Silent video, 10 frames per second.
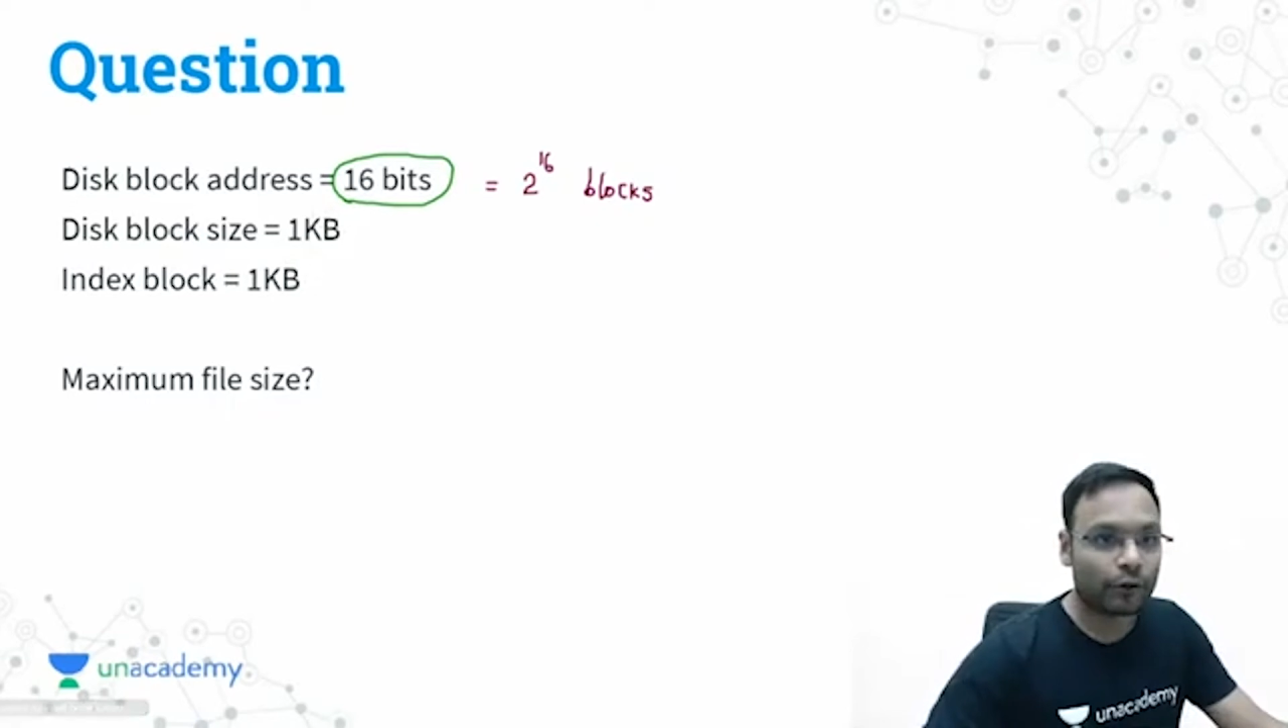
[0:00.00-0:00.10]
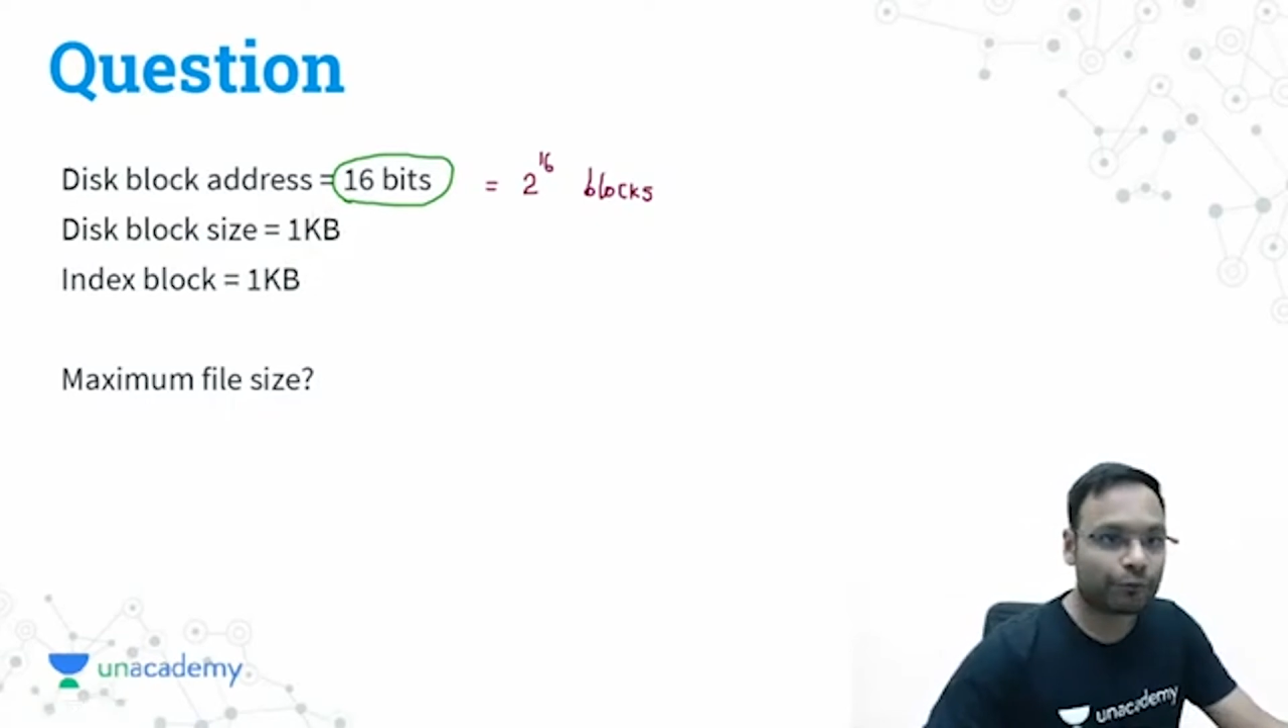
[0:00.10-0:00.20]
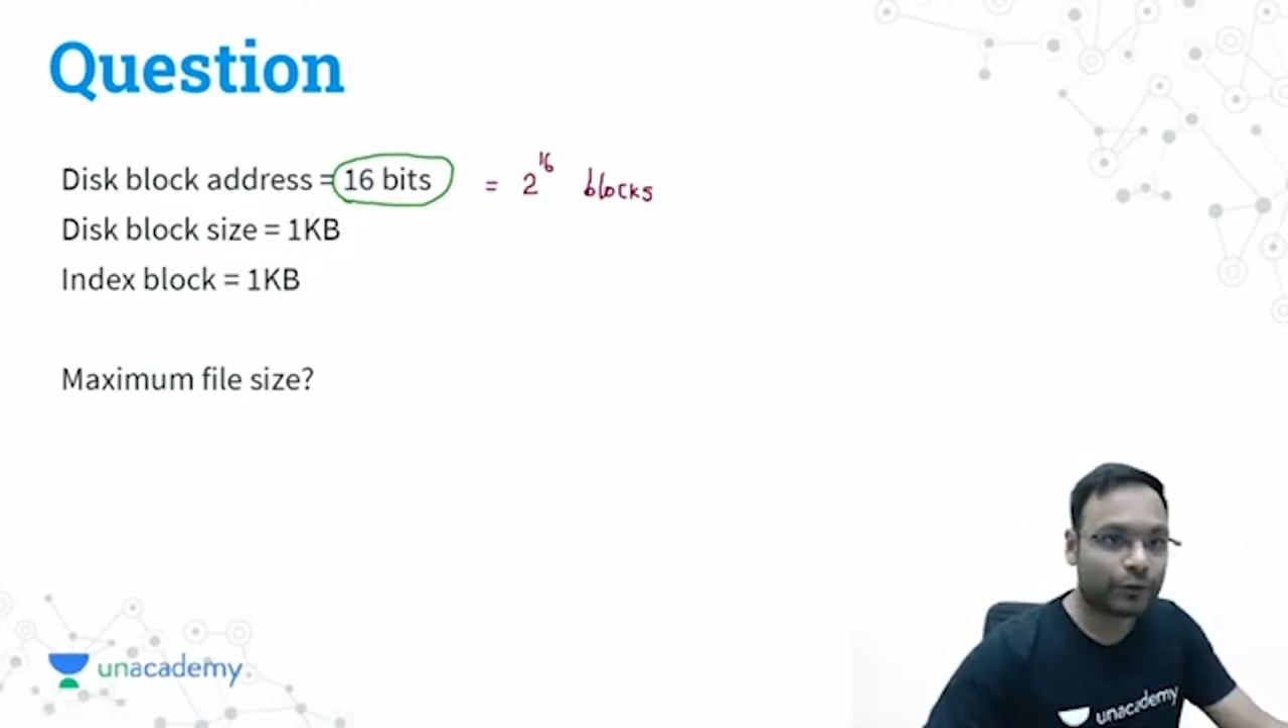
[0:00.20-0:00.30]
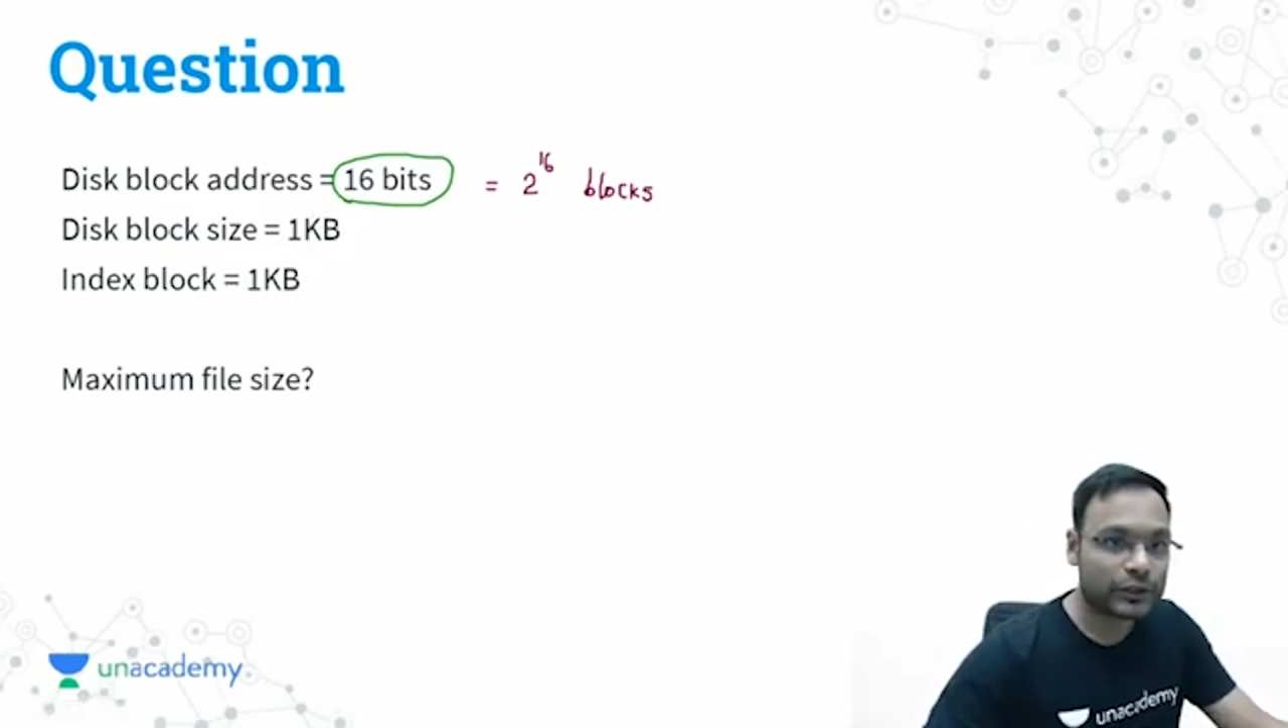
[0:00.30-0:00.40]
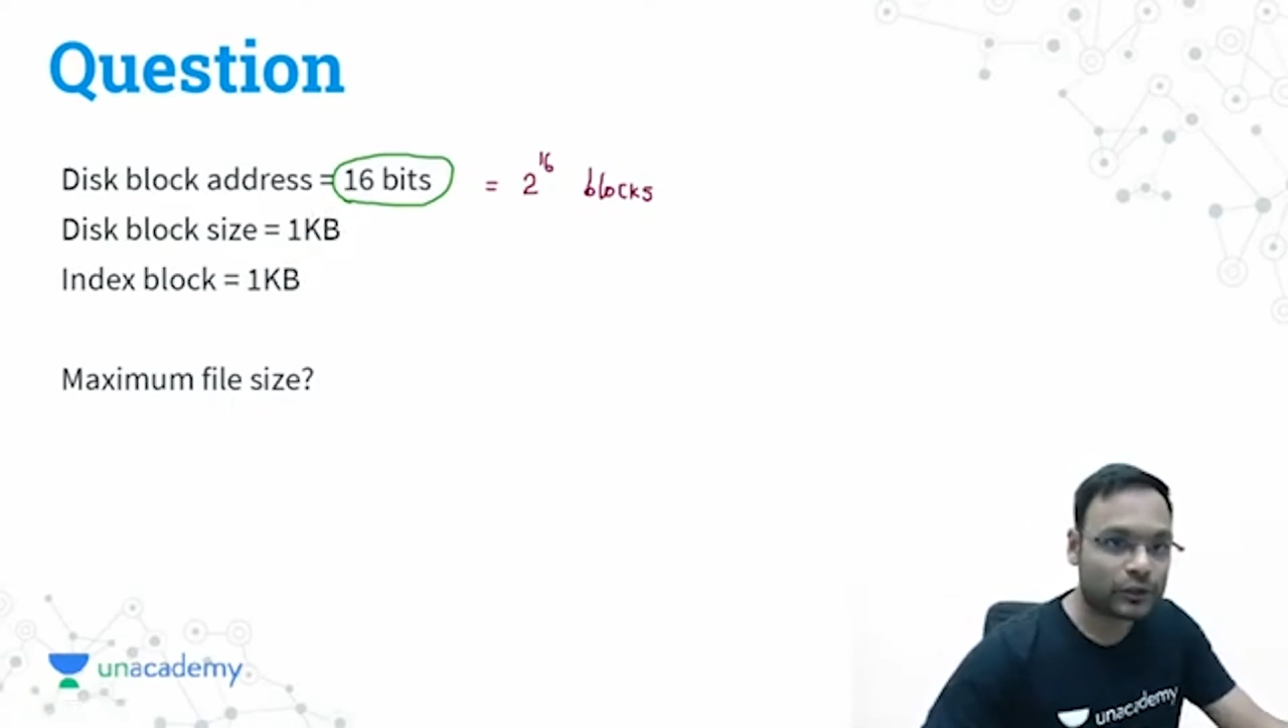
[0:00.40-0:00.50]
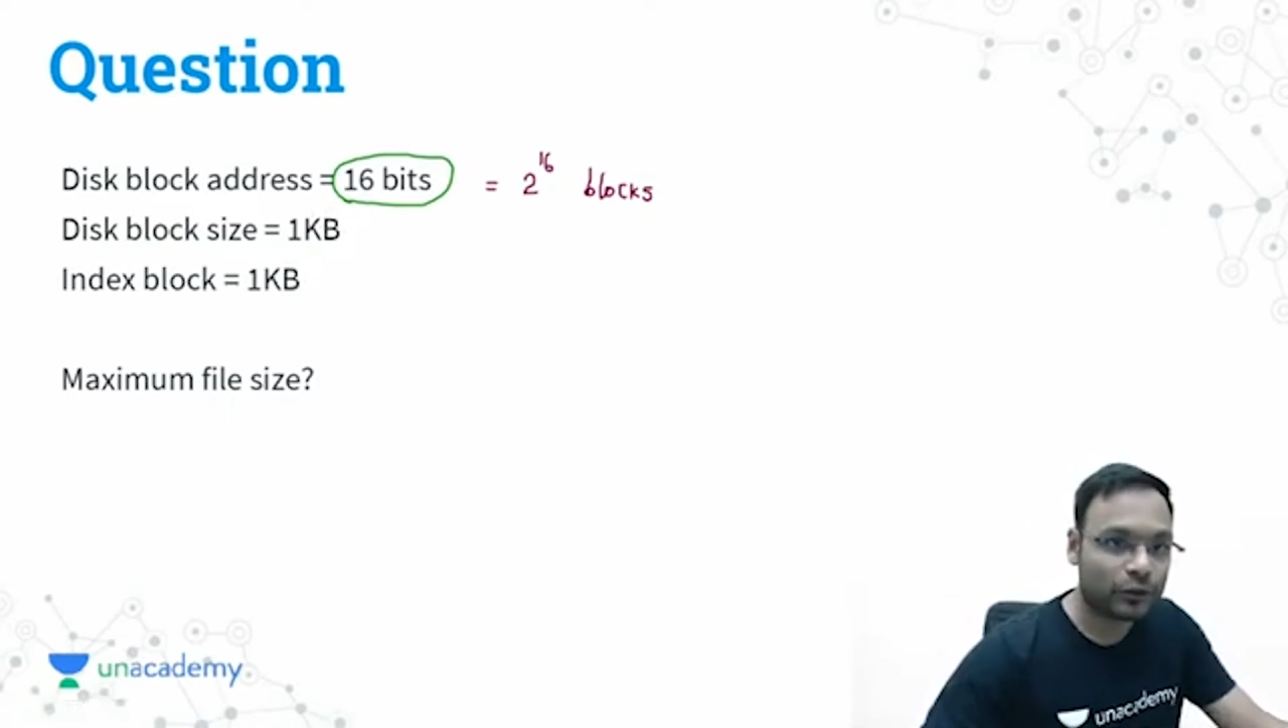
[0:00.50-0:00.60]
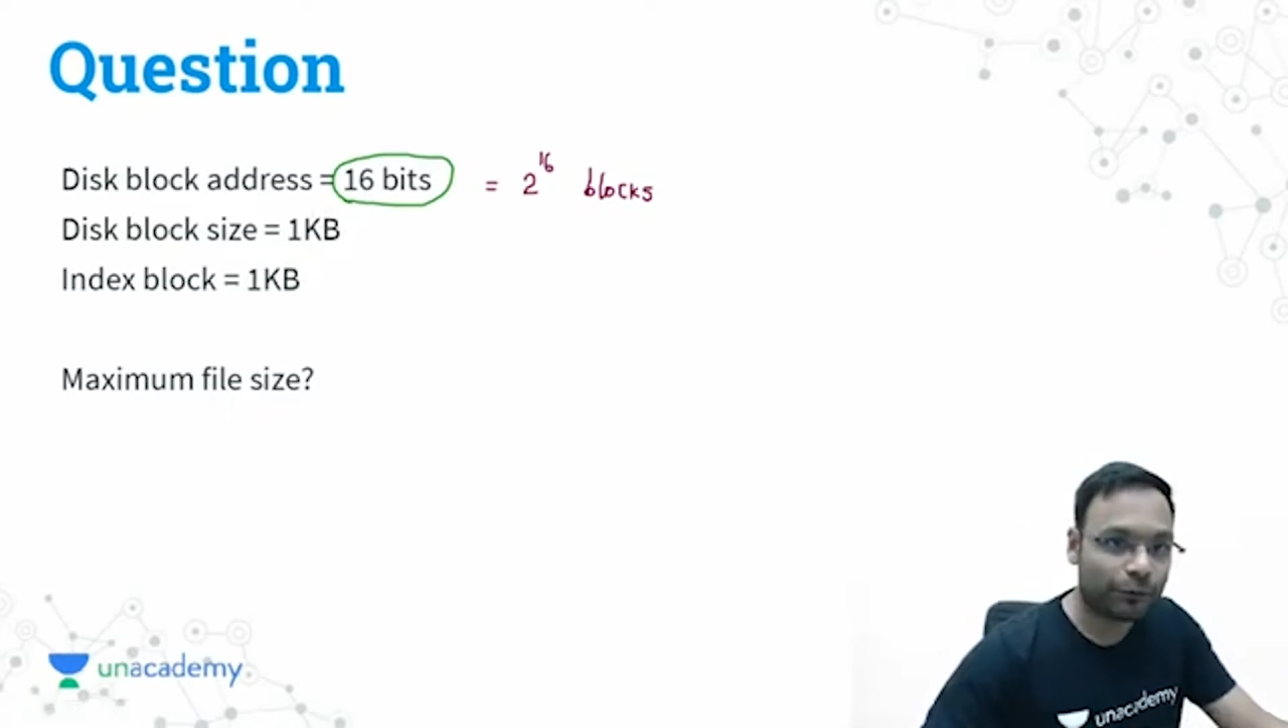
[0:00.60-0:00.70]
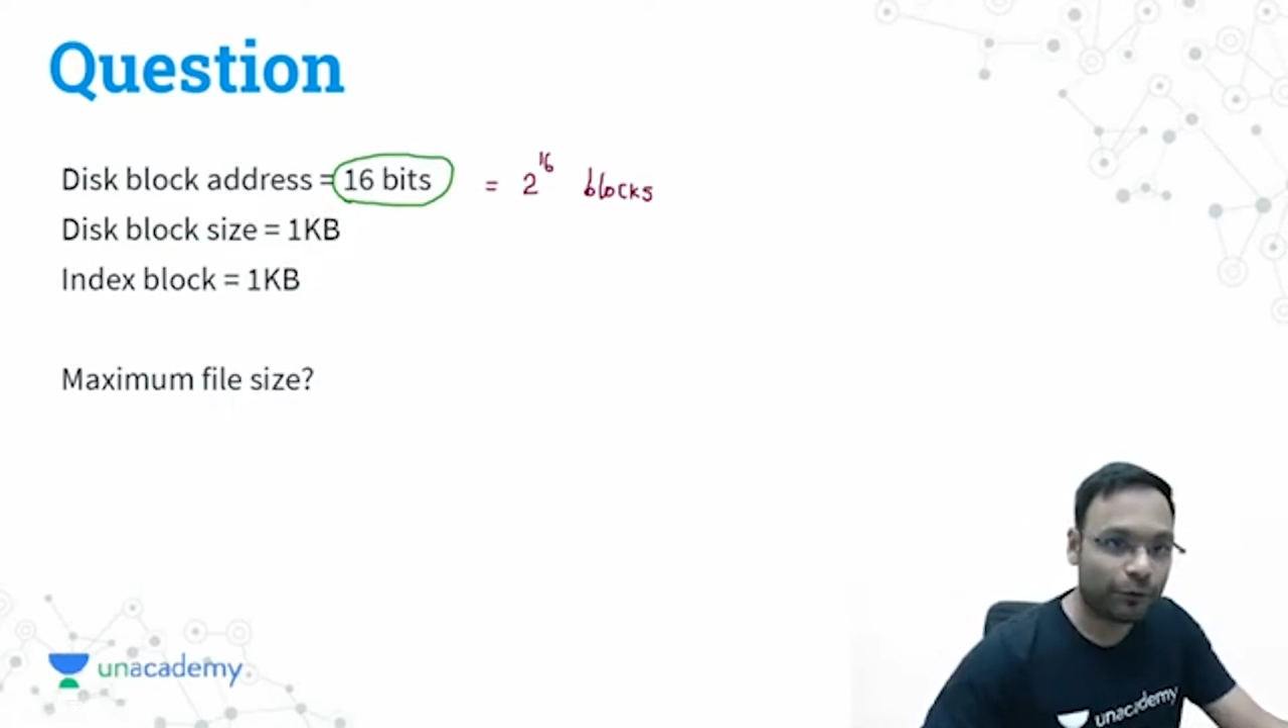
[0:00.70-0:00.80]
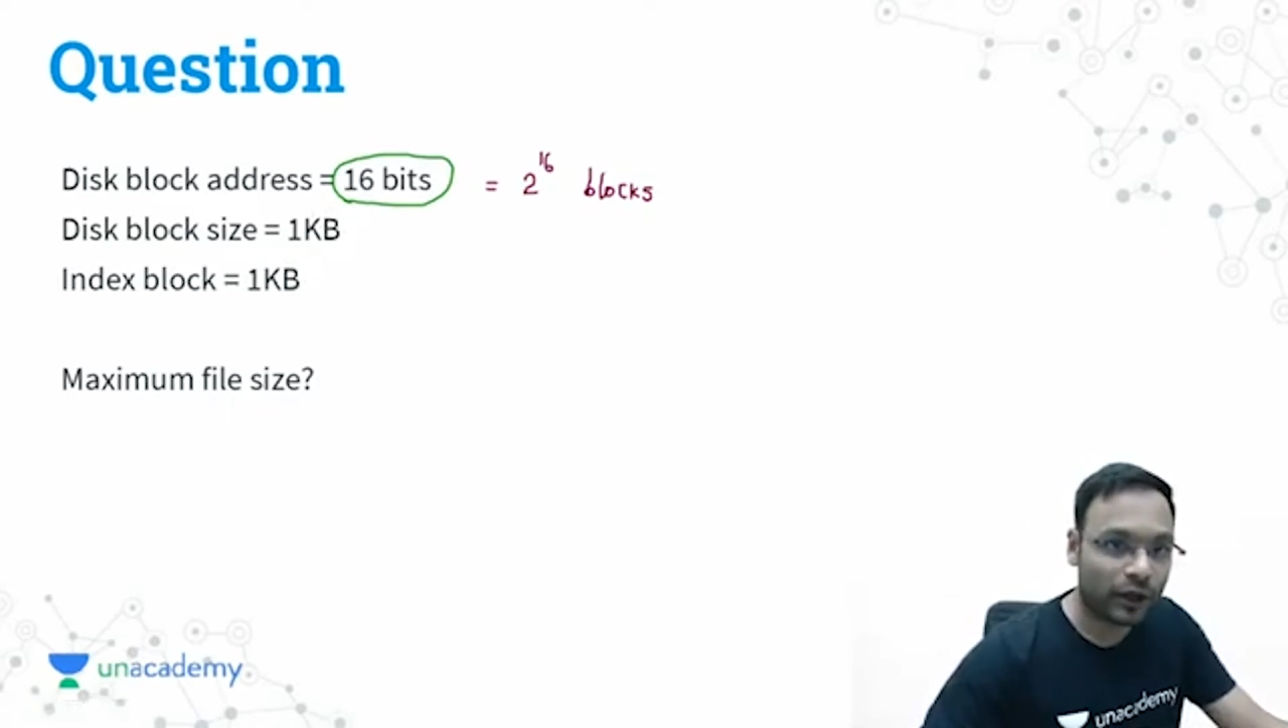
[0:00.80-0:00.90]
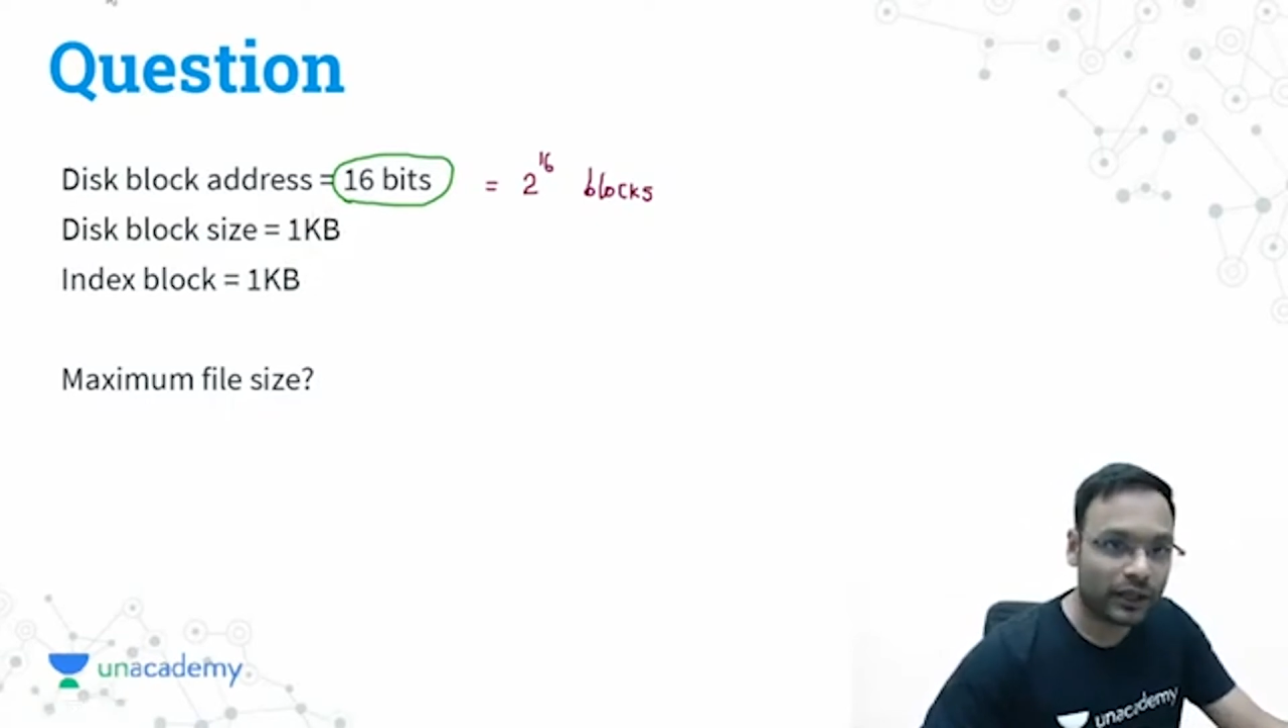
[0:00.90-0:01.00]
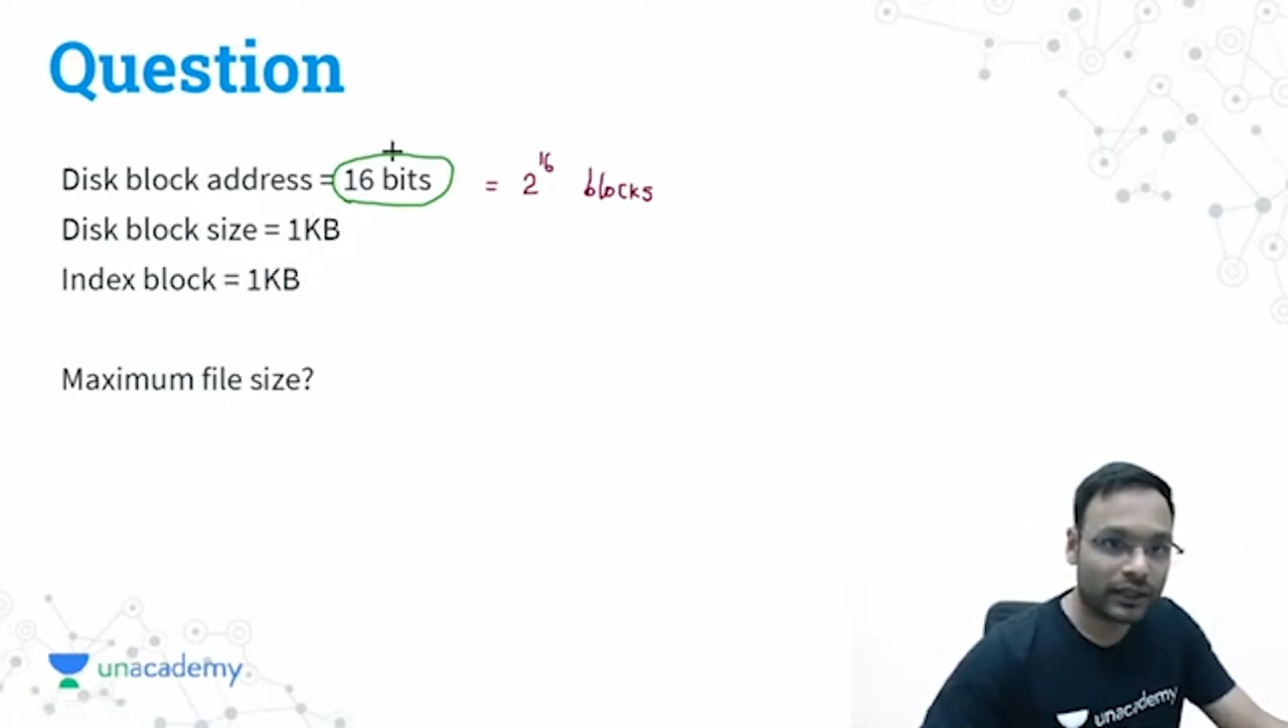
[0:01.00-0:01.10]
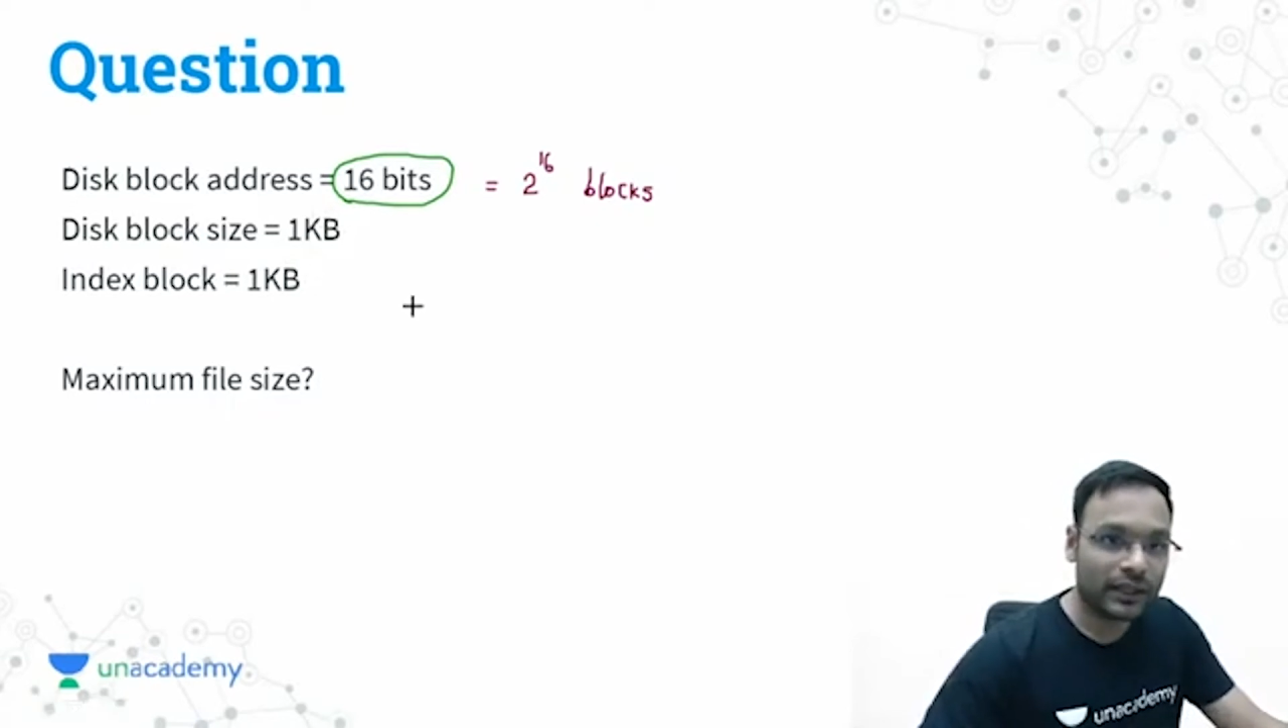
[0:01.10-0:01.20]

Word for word: First of all,